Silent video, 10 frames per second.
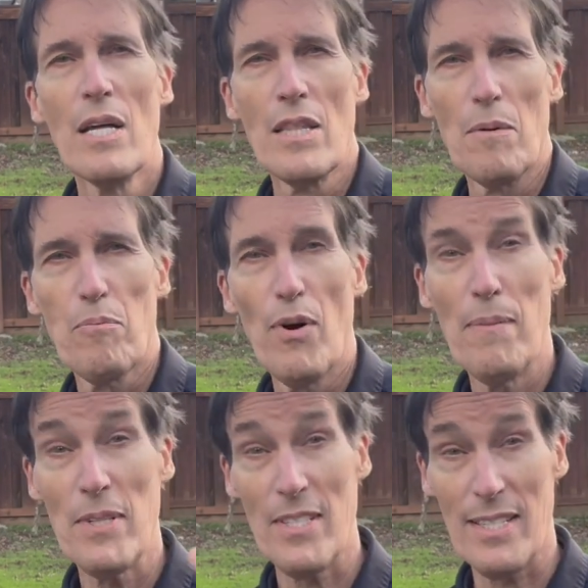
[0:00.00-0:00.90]
the
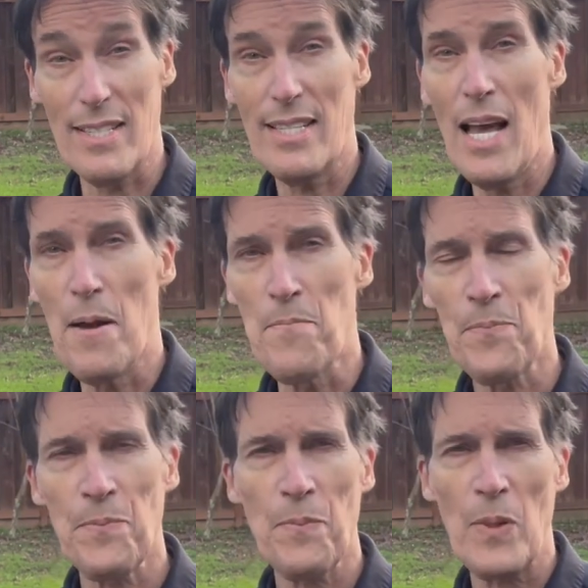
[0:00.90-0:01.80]
premise is the same.
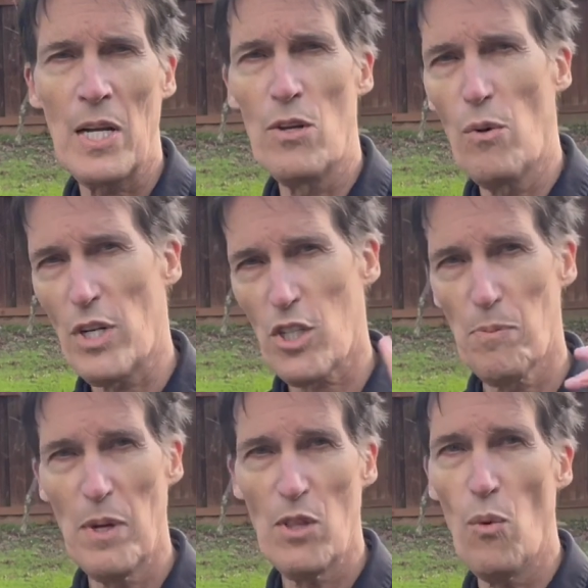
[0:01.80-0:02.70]
You want to
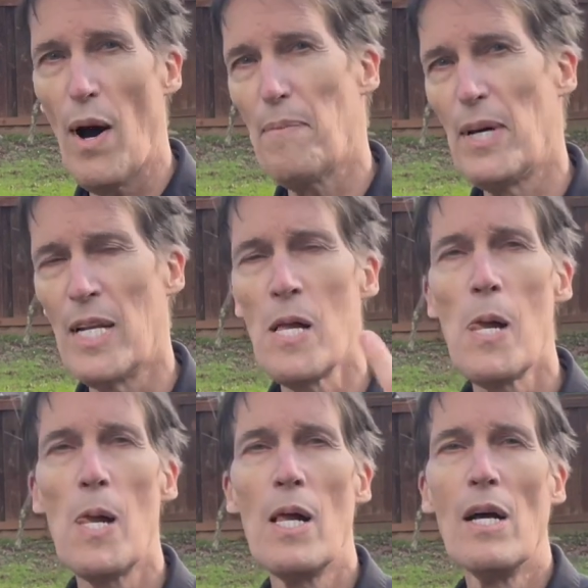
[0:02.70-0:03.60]
spin the weapon
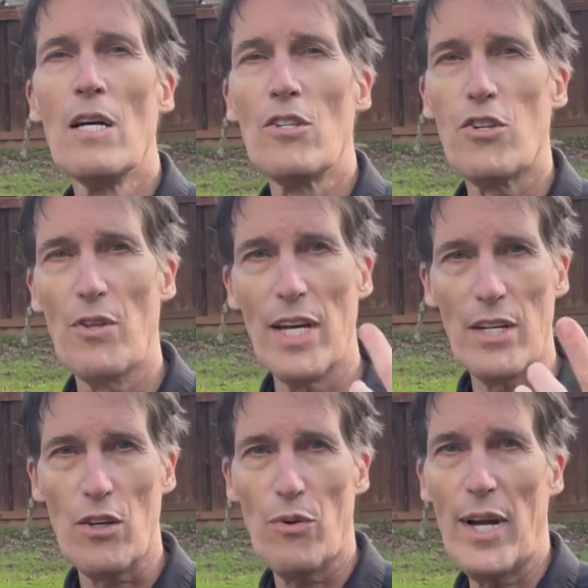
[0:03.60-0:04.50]
so that it
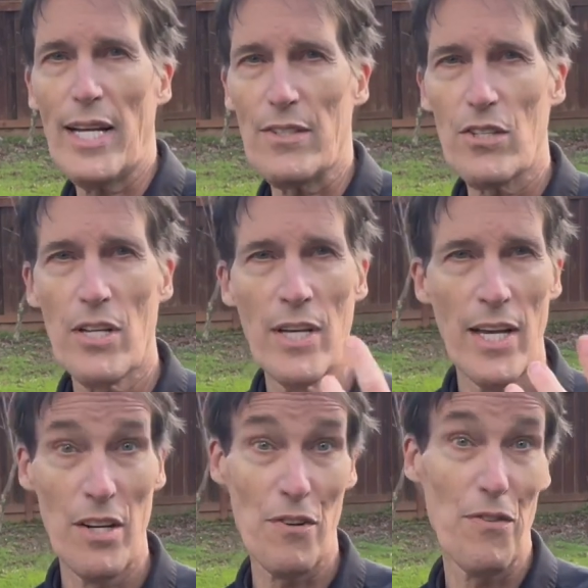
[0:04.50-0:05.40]
creates
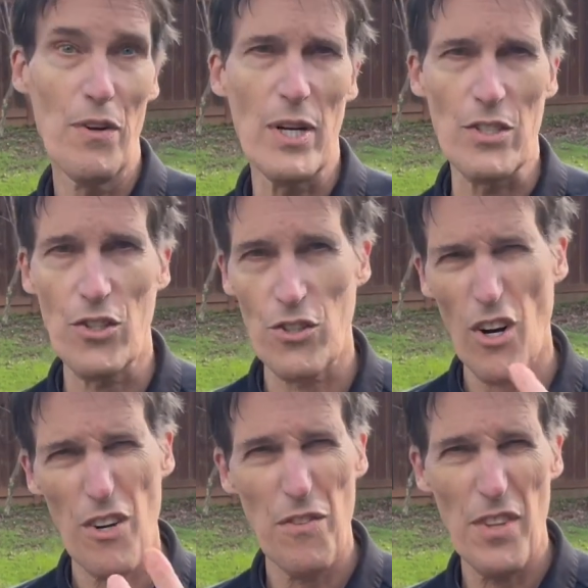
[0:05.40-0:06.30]
interference. It's
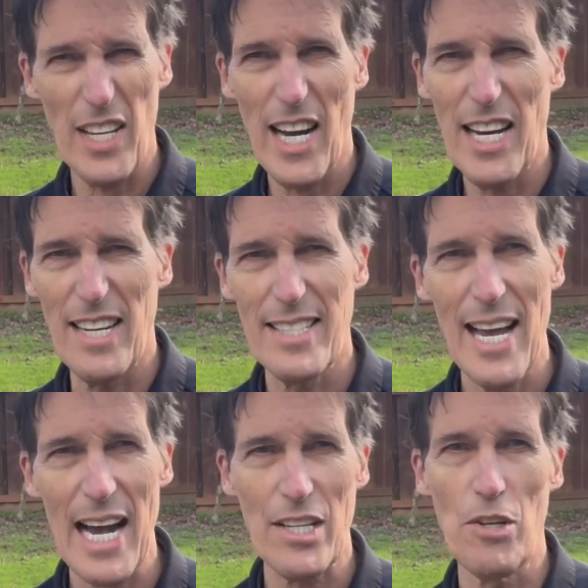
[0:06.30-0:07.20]
hard for the guy to
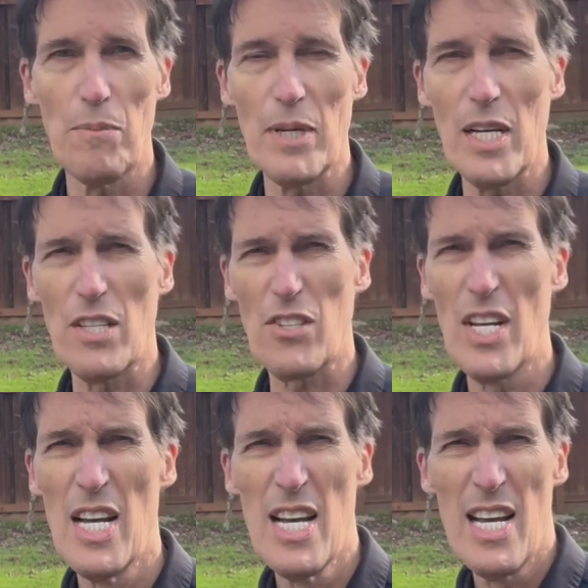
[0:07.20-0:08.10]
attack you because
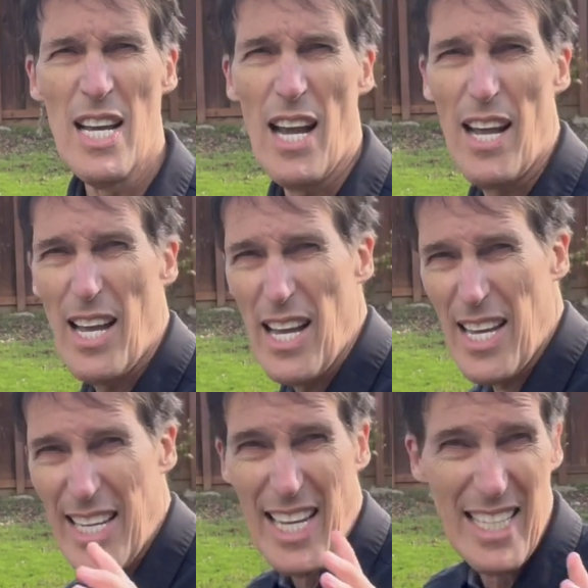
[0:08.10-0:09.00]

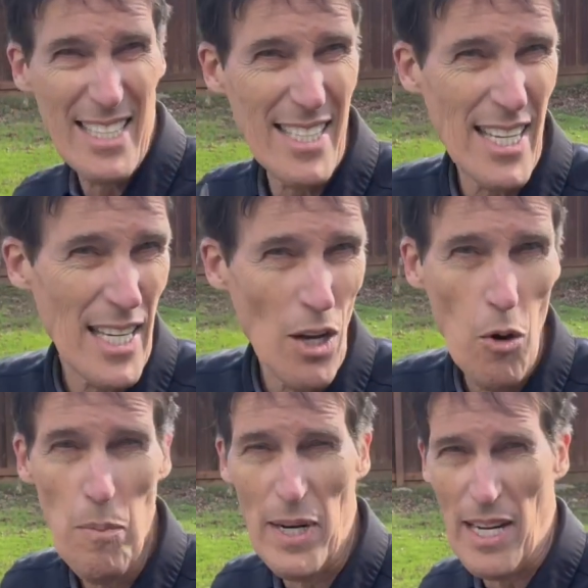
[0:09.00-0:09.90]
he can't see any
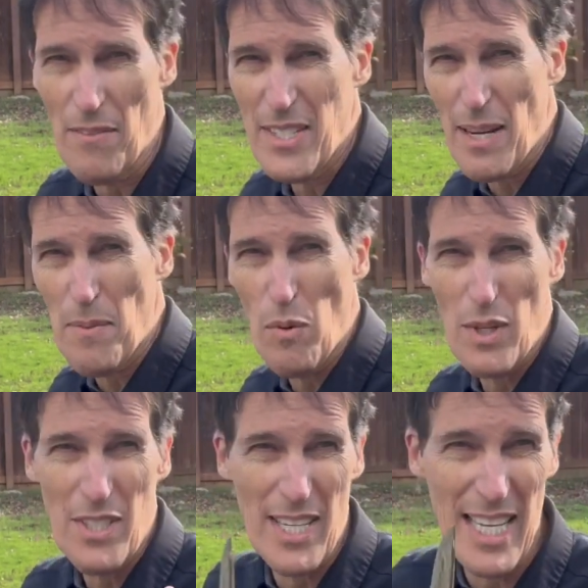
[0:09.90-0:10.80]
opening. Every time he
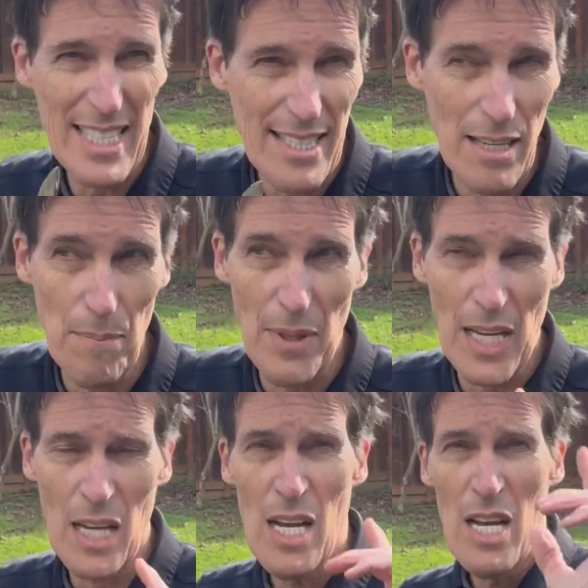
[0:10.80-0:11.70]
wants to hit
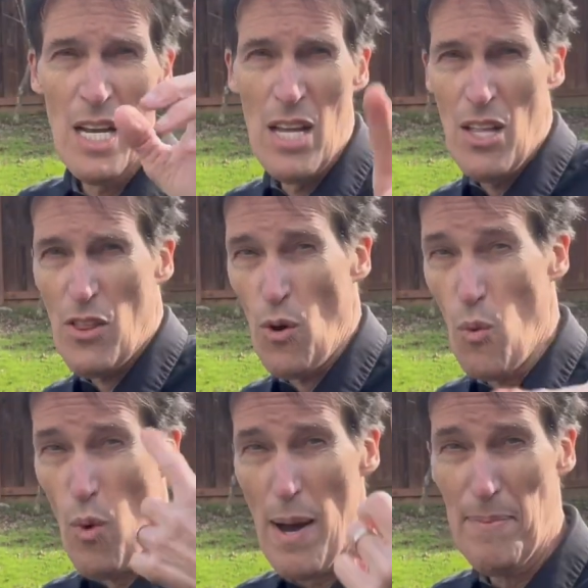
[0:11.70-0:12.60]
something, the
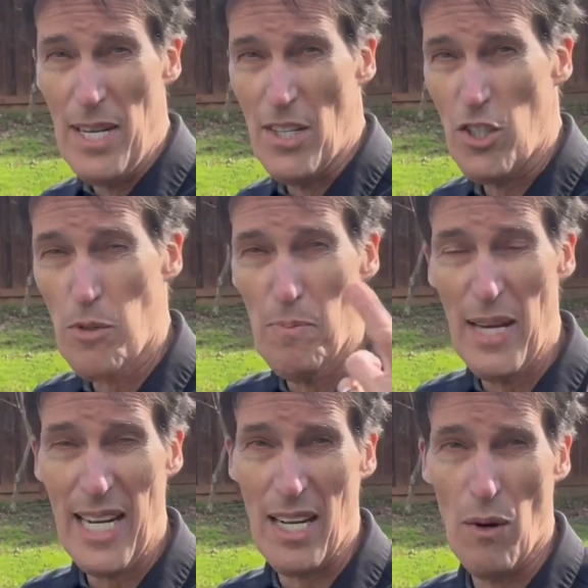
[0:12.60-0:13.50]
weapon is
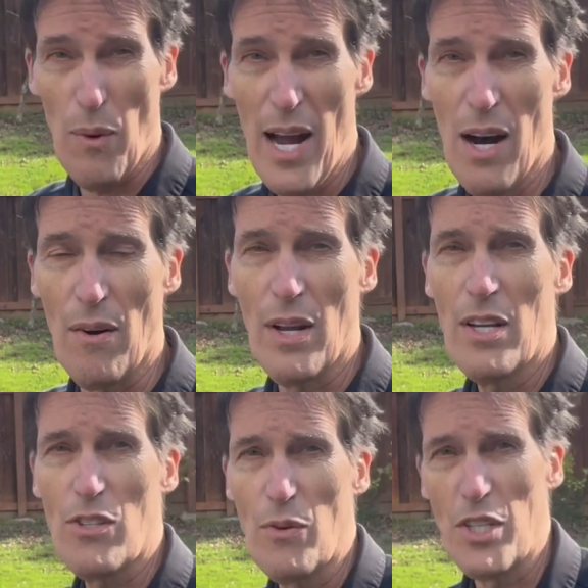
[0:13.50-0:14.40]
spinning around.
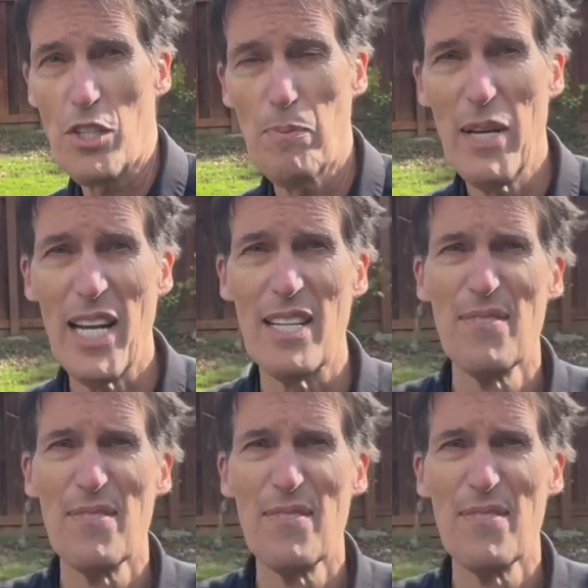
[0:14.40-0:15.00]
So when you spin it,